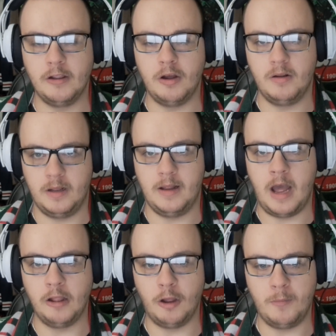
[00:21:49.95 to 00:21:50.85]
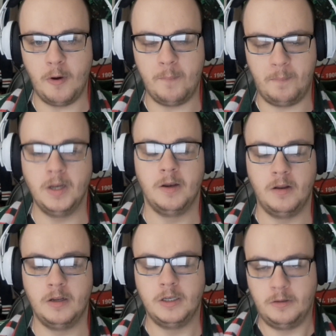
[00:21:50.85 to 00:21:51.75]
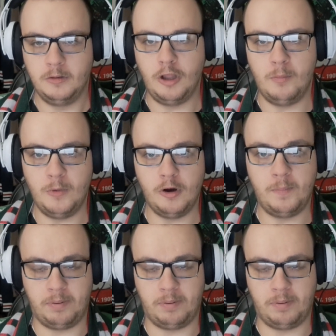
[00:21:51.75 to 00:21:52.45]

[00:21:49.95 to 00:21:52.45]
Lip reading: lot more